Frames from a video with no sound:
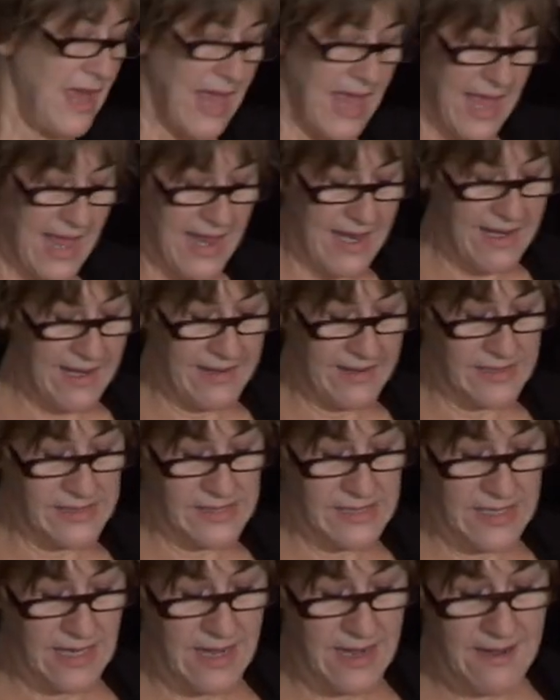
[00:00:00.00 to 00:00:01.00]

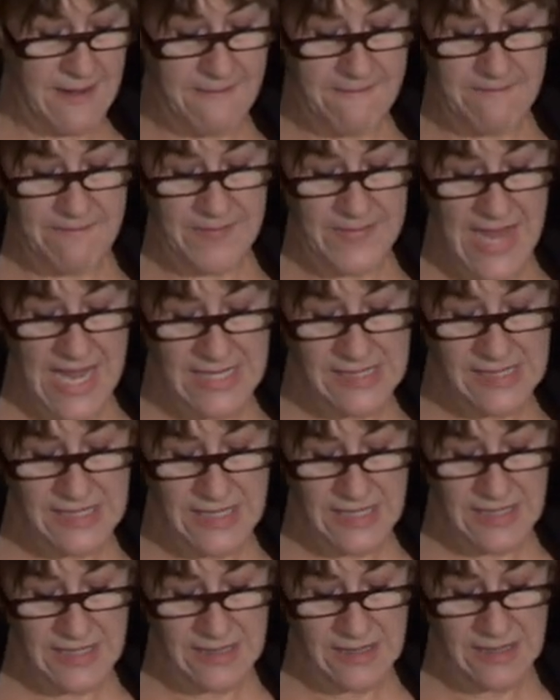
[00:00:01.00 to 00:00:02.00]
And um,
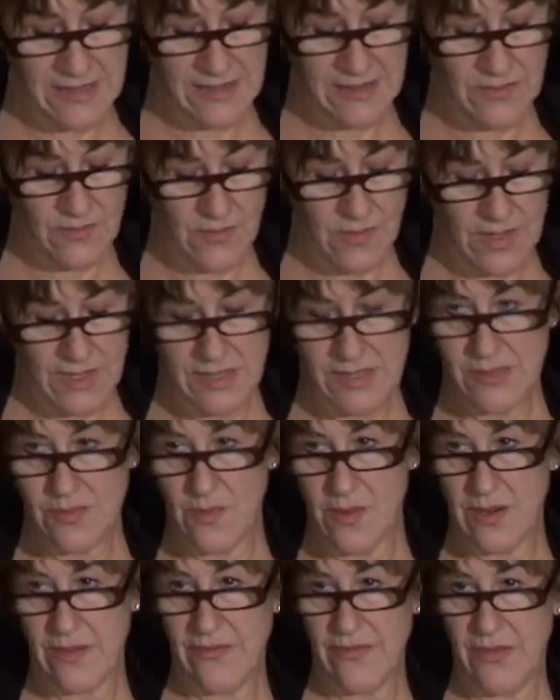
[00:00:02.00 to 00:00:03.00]
Nancy was
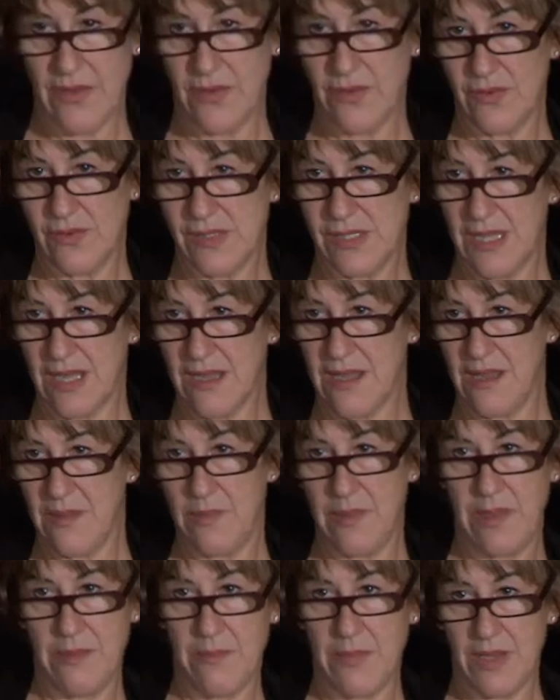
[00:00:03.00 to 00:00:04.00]
one of those lucky
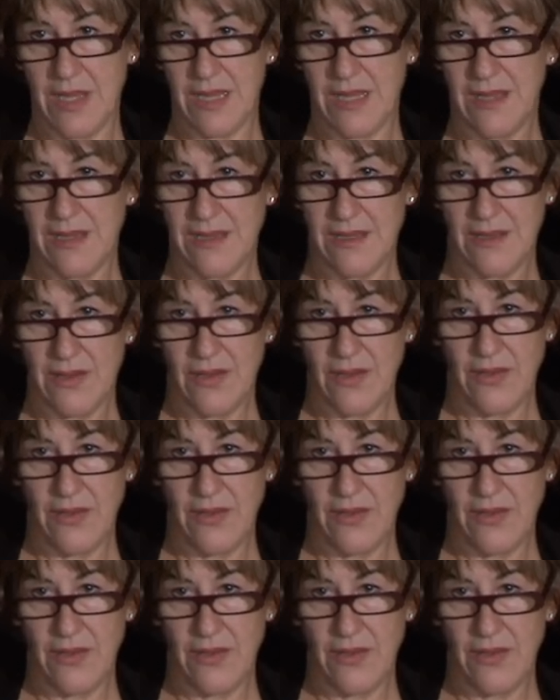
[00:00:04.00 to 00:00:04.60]
people